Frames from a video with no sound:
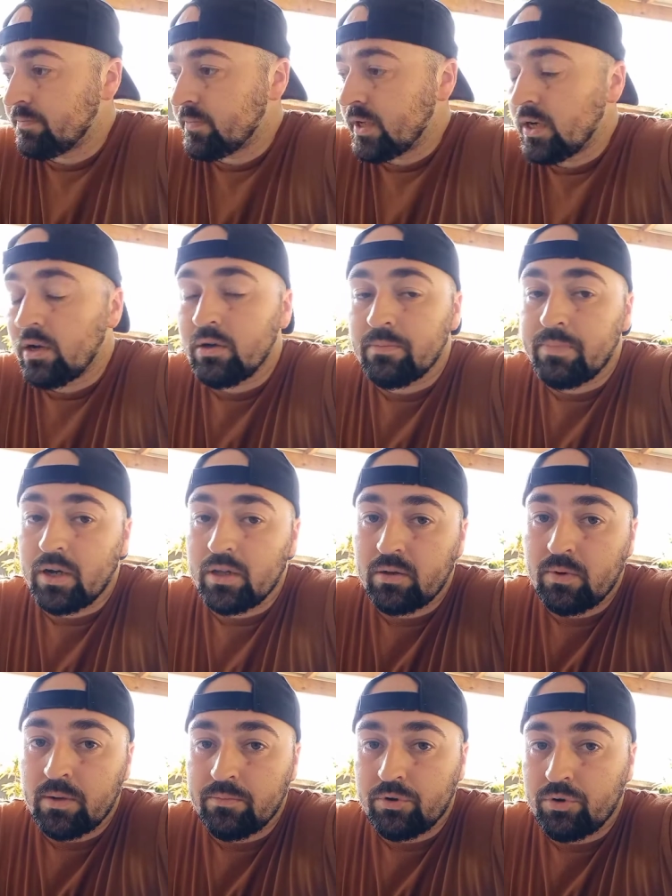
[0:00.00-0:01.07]
Oh, by the way,
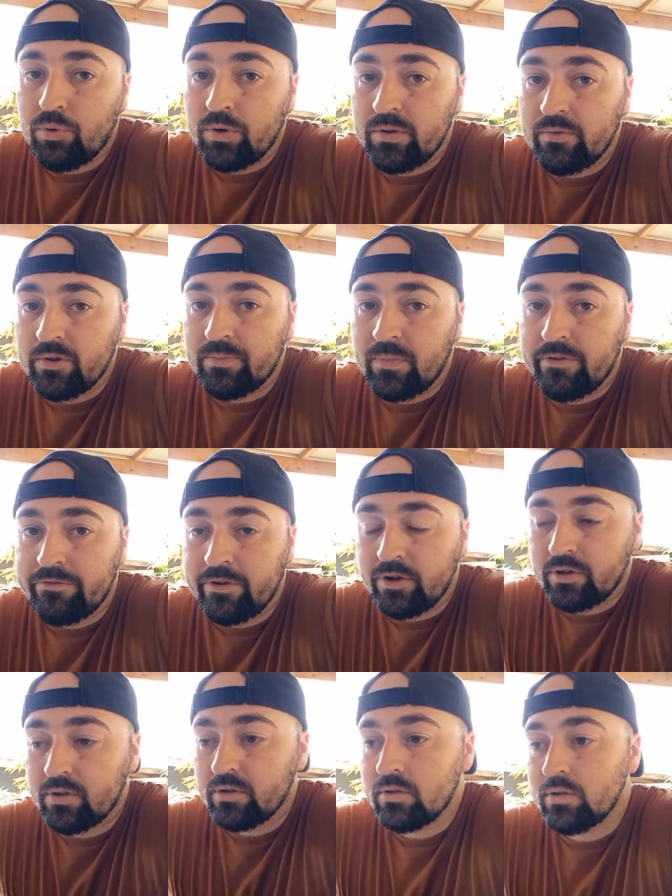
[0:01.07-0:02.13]
I'm recording with my
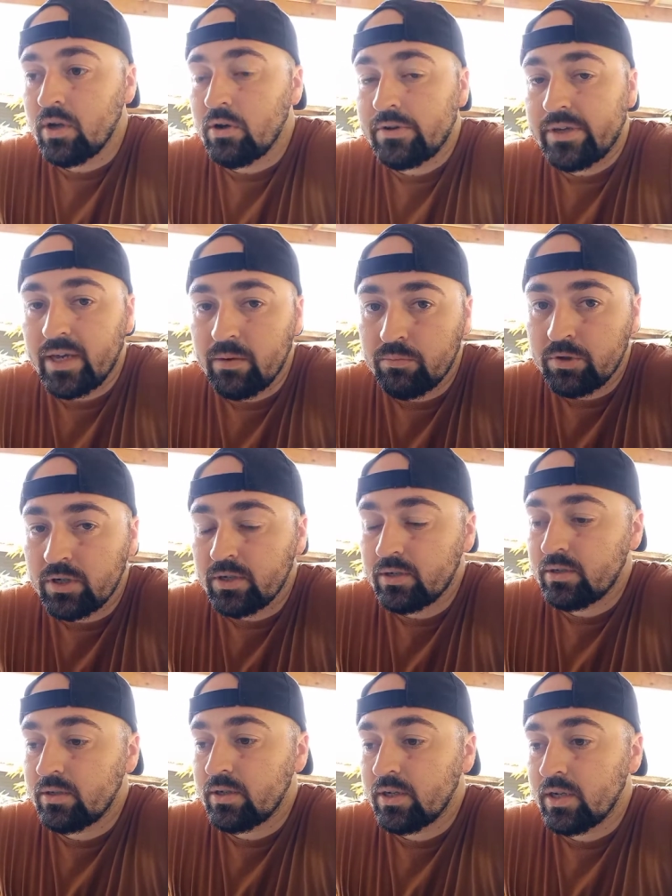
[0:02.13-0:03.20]
phone, no camera,
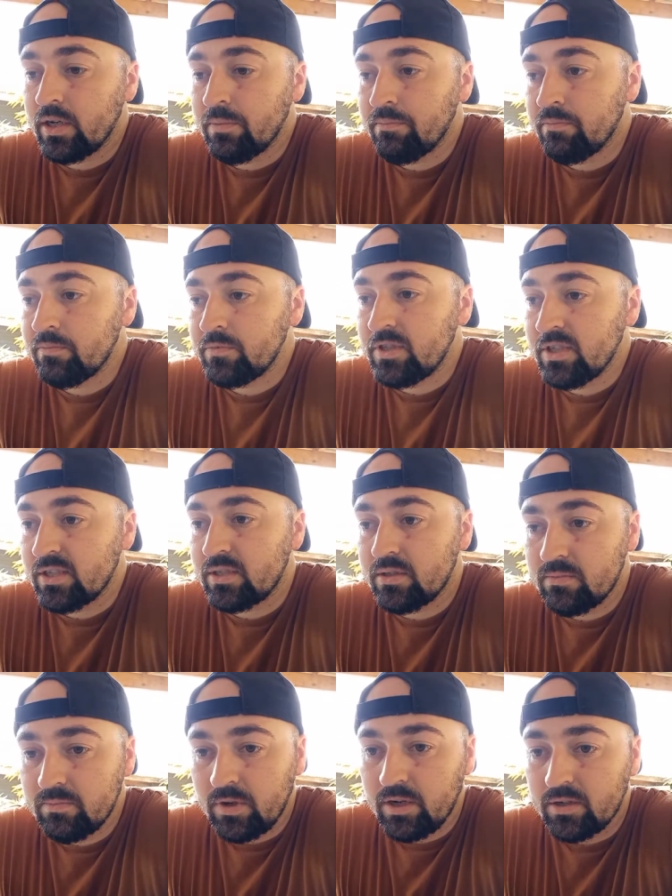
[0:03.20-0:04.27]
just
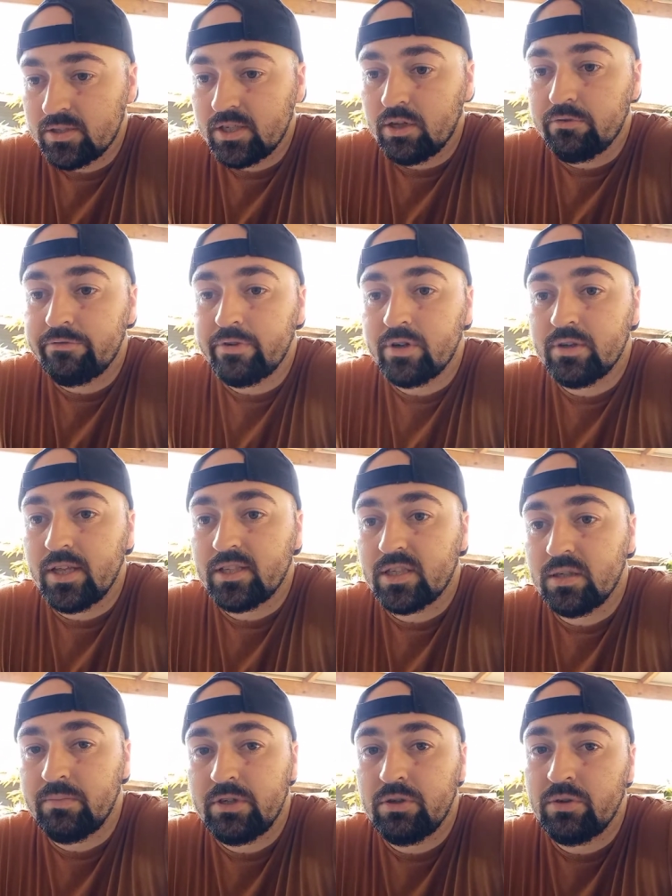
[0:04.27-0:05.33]
my cell phone that's
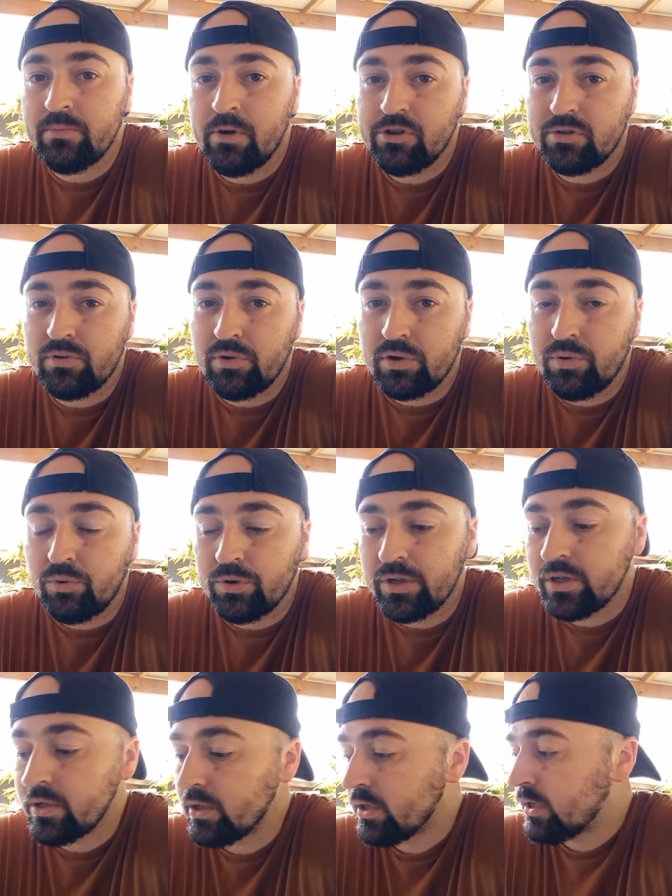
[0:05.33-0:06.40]
going to be doing most of the
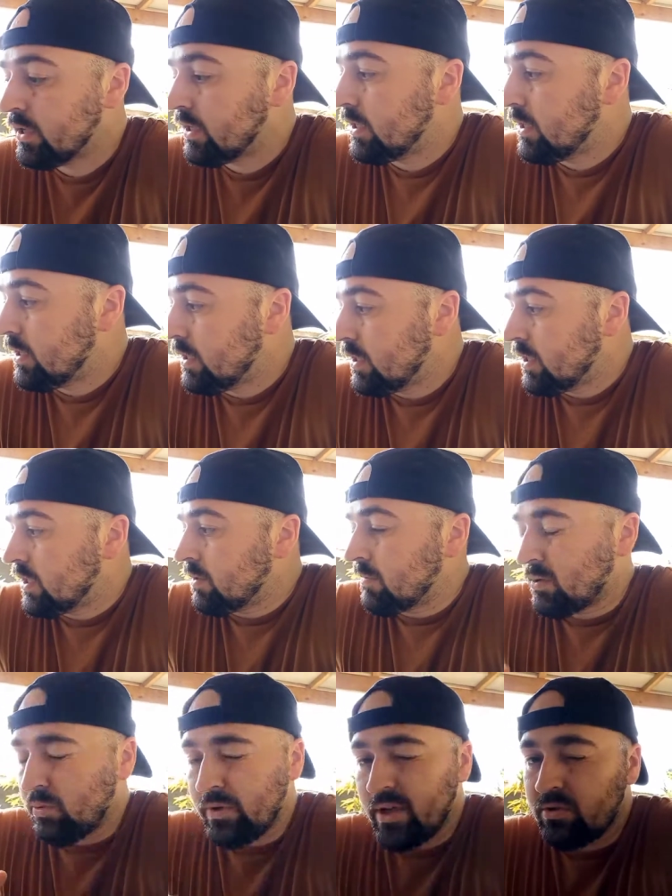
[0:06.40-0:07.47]
recording.
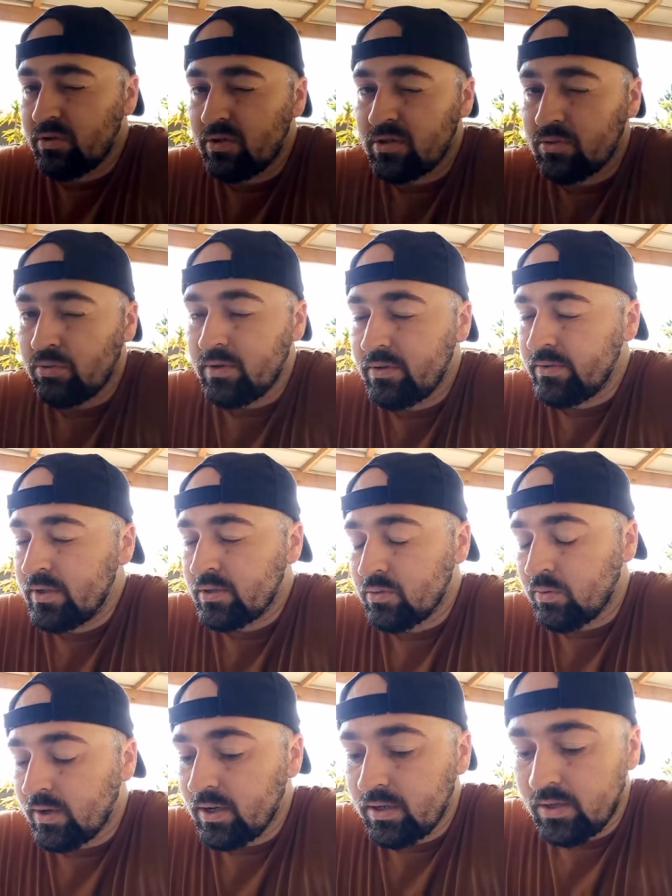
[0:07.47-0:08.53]
But we'll get to the story reason
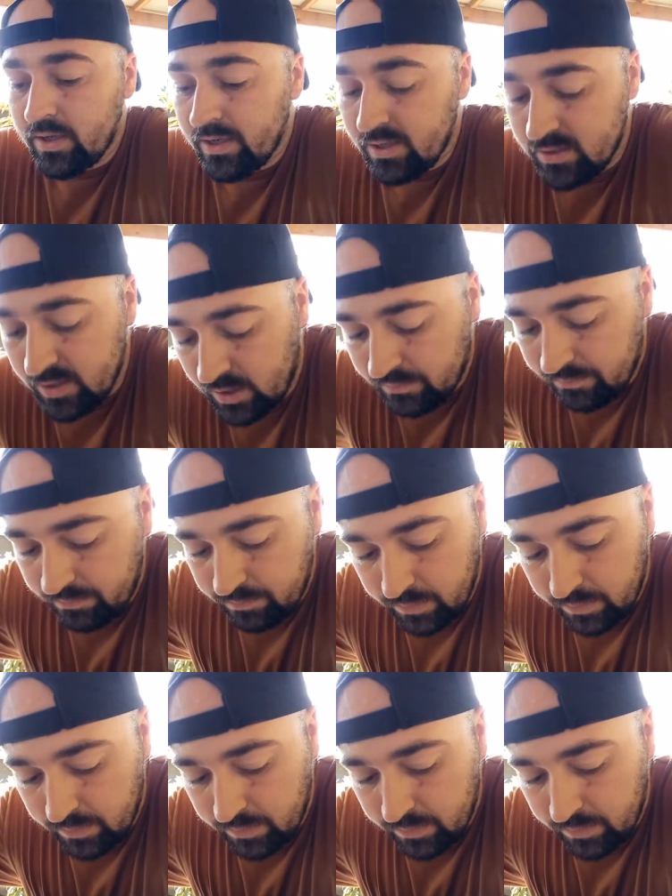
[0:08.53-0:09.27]
why later time.